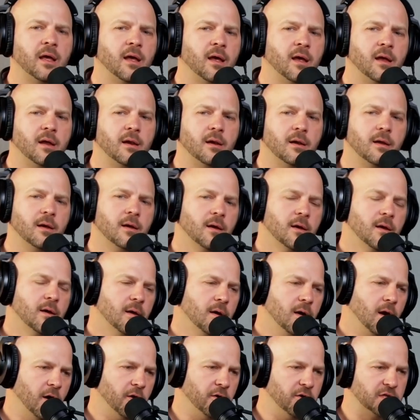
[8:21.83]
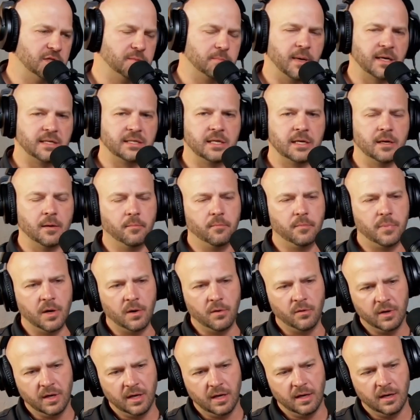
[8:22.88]
been? Are you expecting a
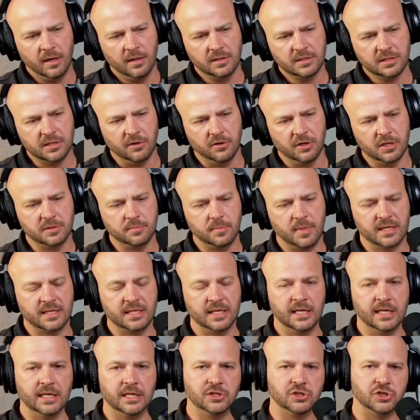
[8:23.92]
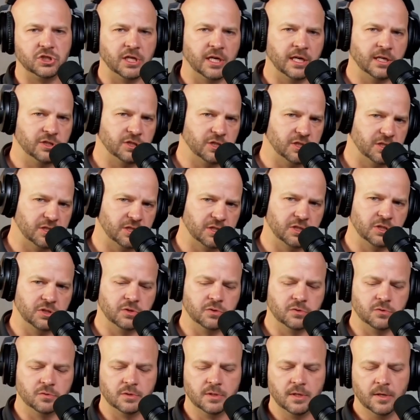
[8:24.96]
bonus? Are you expecting any changes
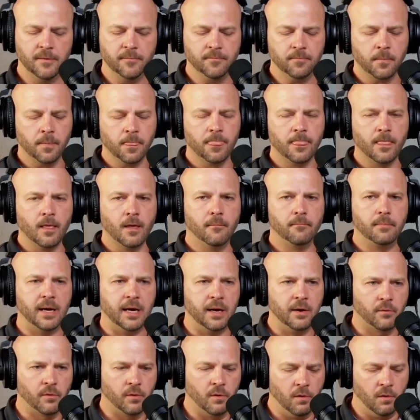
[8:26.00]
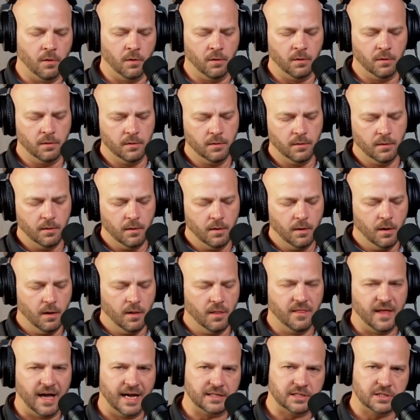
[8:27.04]
to payroll?
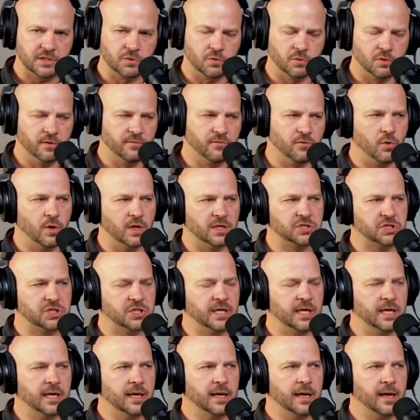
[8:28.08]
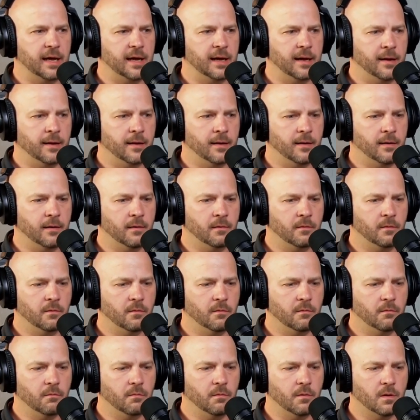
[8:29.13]
That sort of questioning.
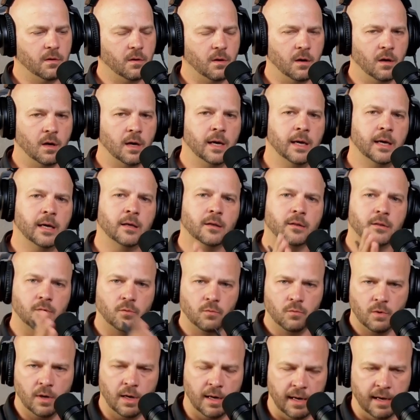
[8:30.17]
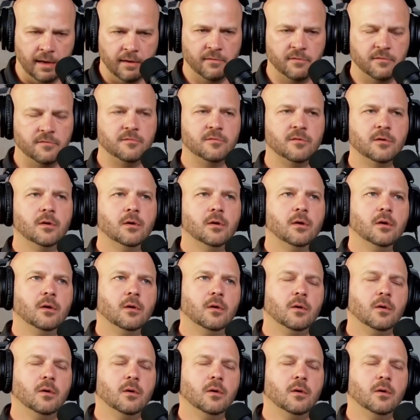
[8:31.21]
And the client, the wife,